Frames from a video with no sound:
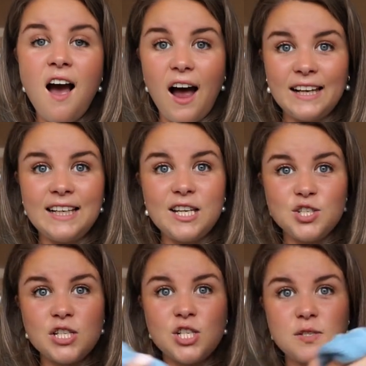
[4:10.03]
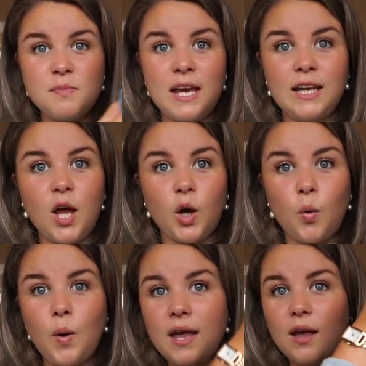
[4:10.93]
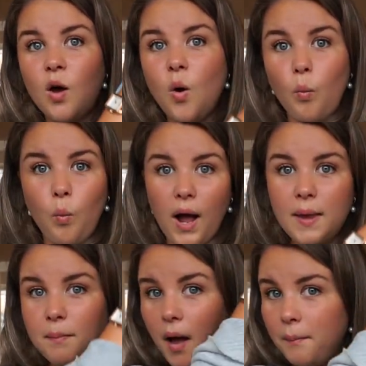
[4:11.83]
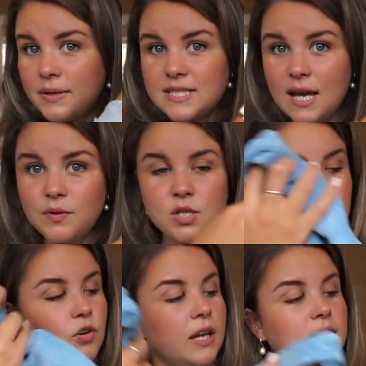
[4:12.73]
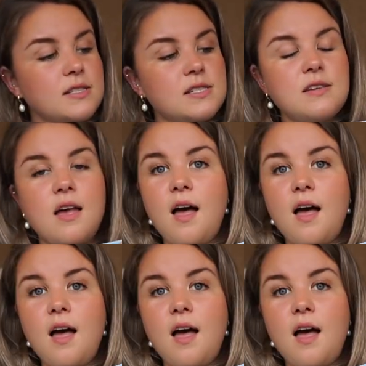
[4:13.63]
I literally just mean a quick wipe up and down the strings